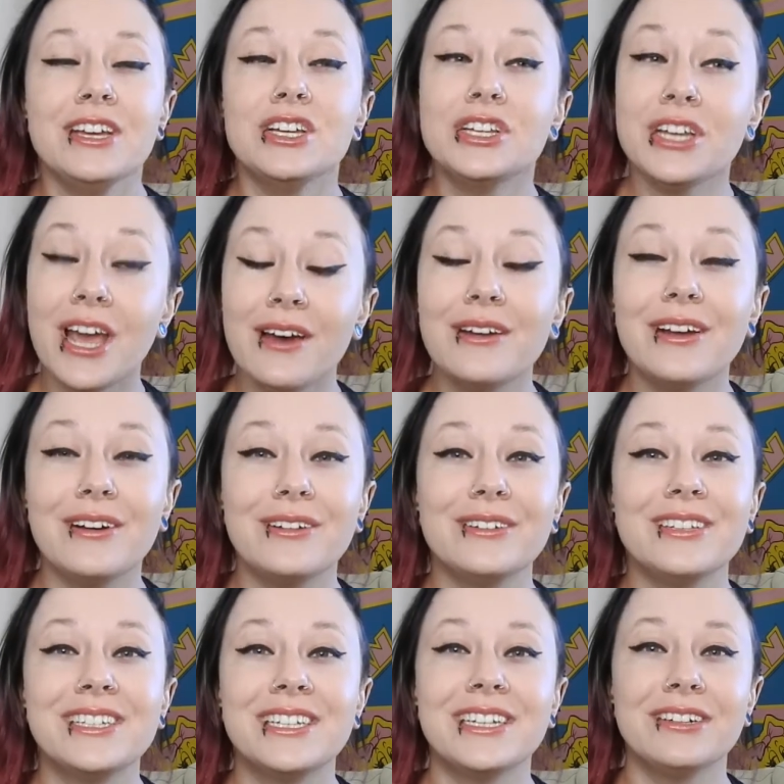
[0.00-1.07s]
shout
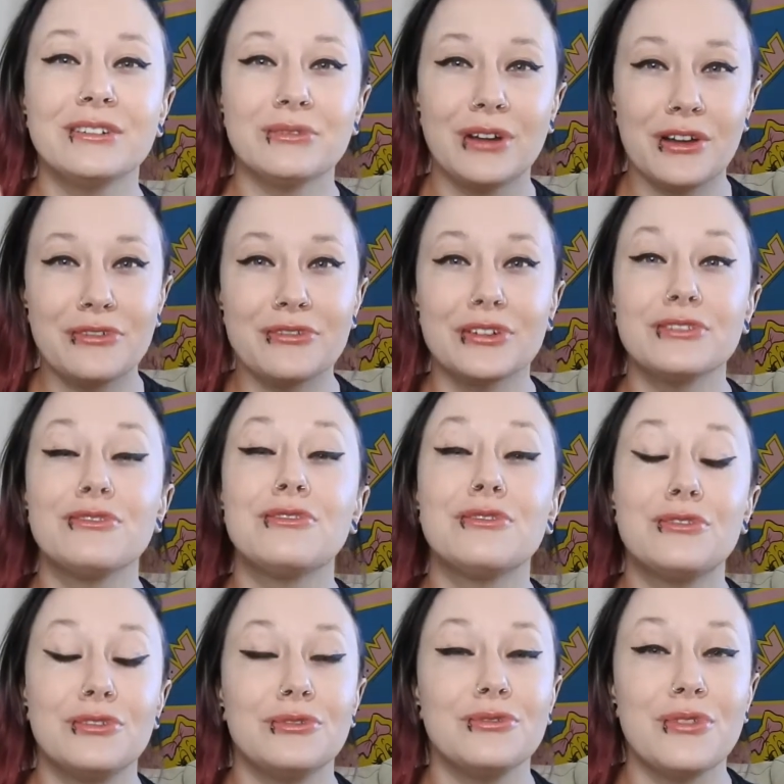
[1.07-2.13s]
out
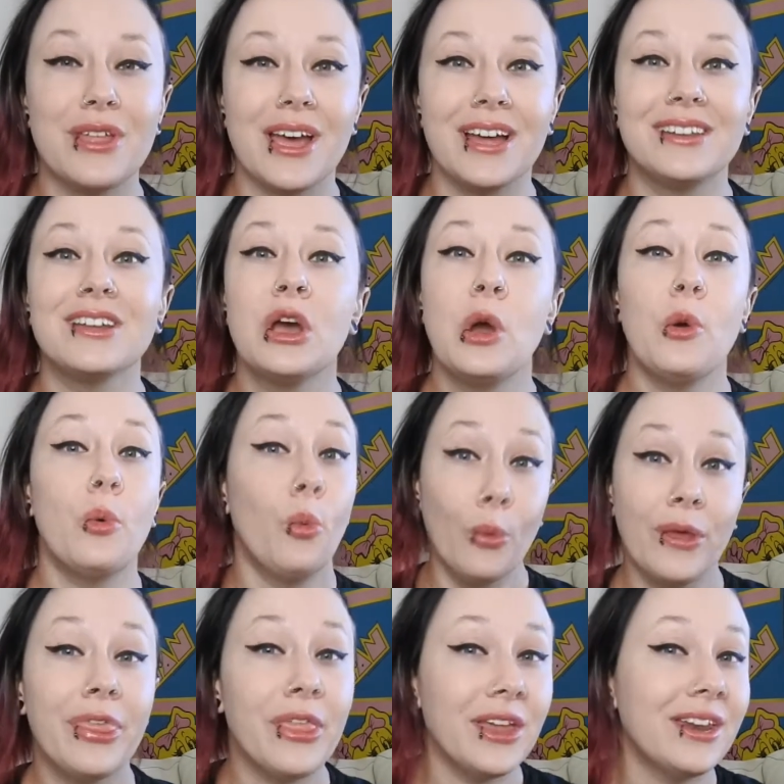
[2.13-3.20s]
reference to that
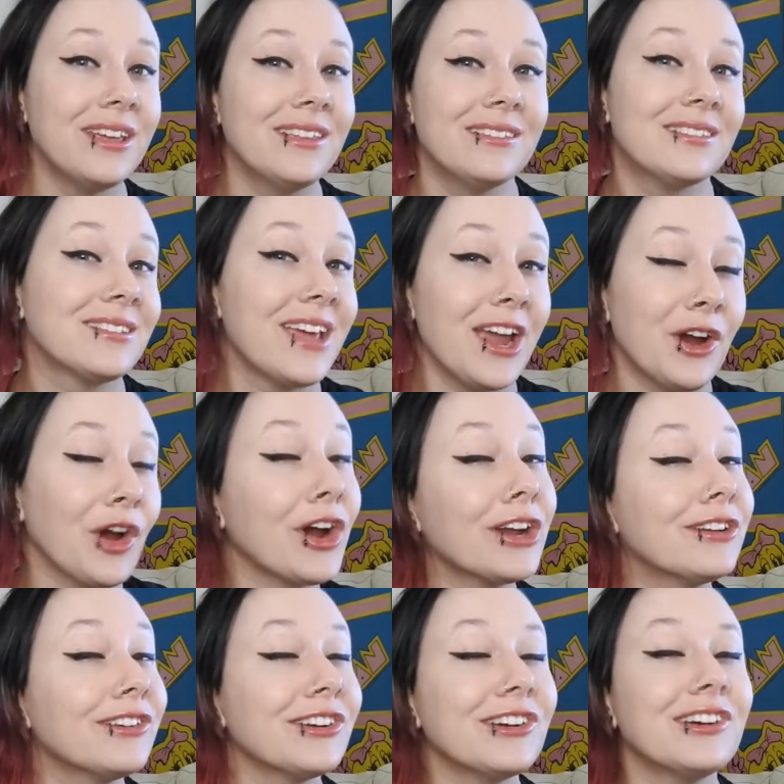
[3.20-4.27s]
within his
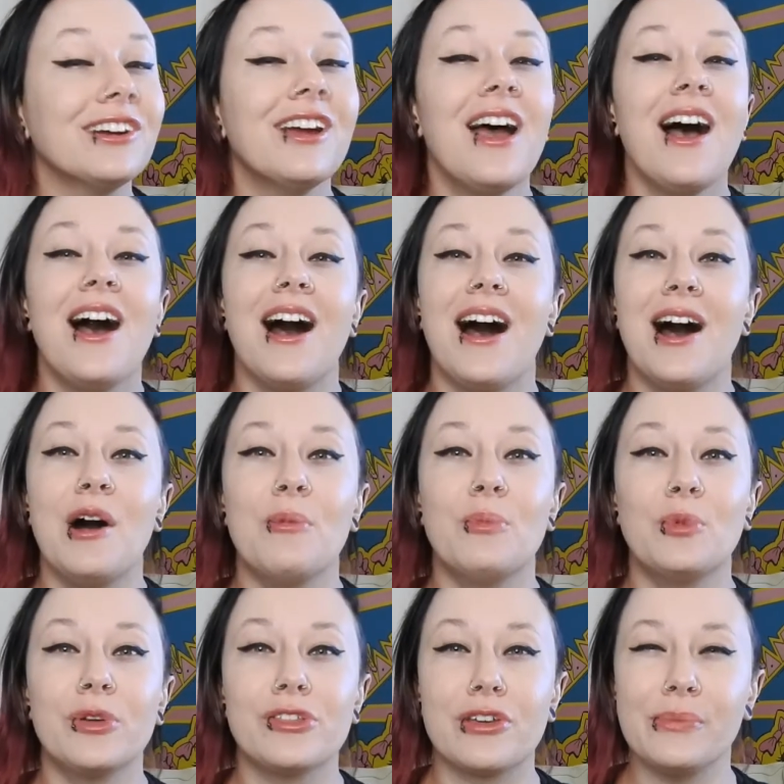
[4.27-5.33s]
character,
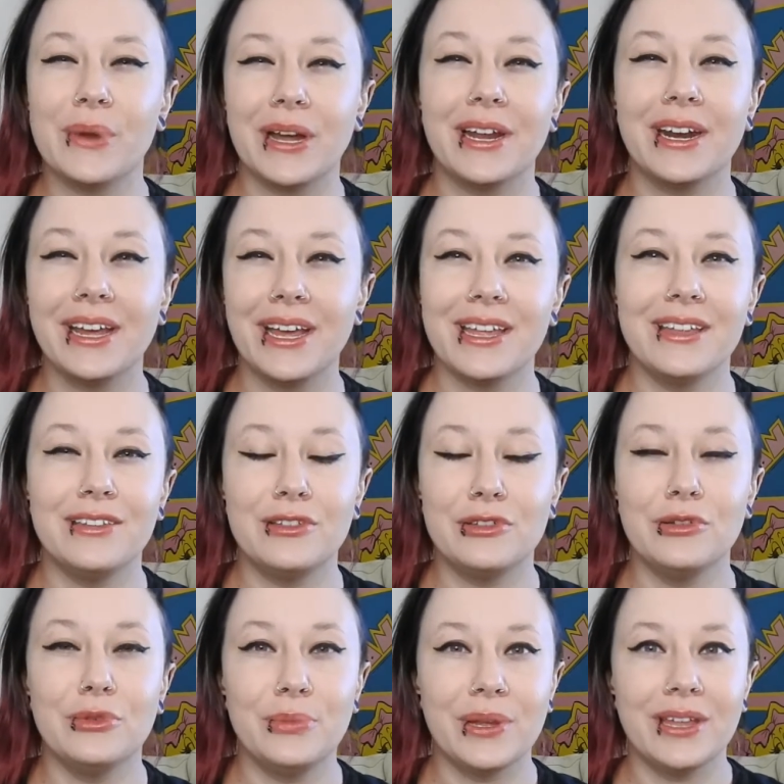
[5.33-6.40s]
which I'm not gonna get
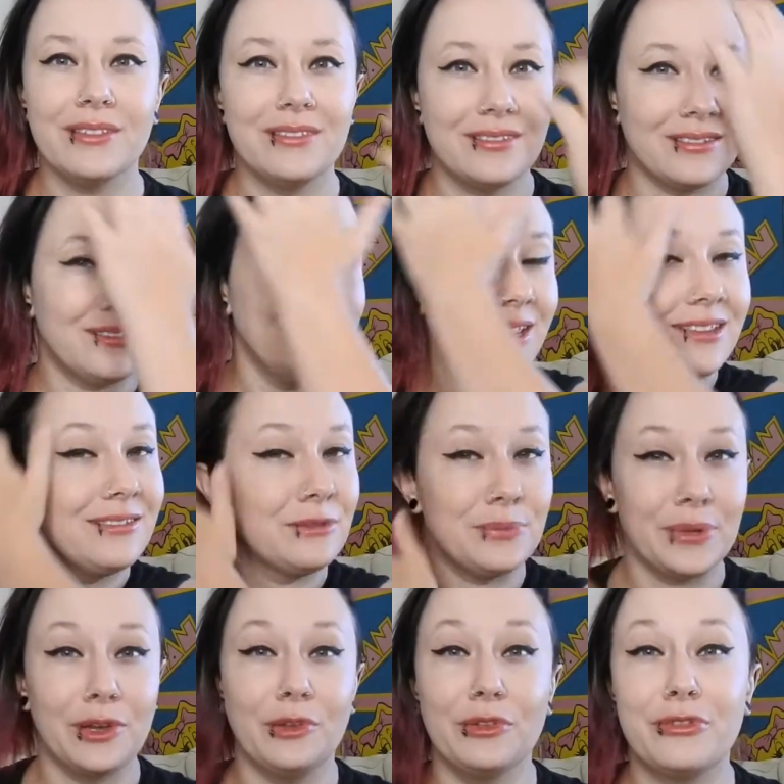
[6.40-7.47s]
into because it's a
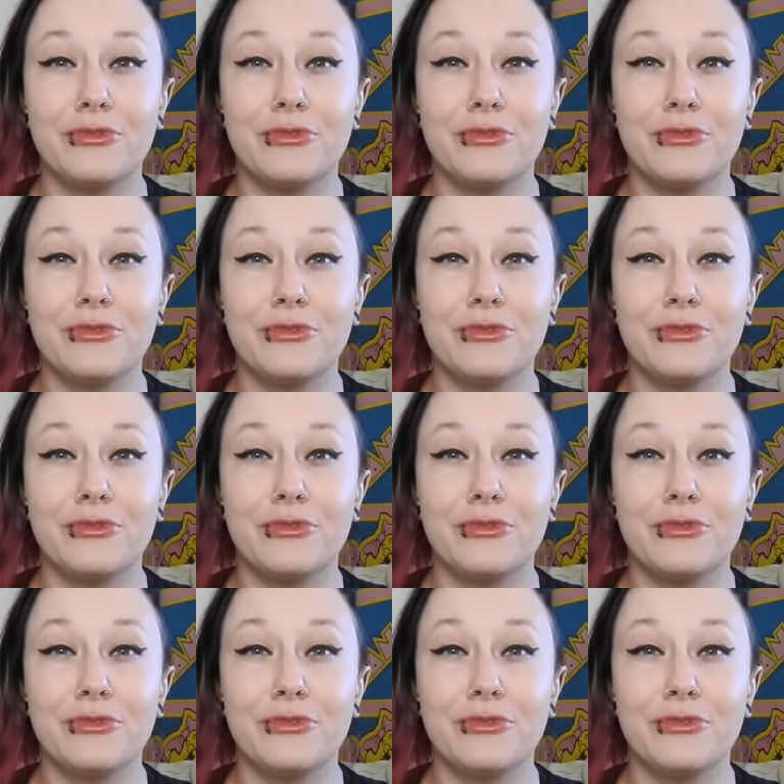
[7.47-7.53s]
big old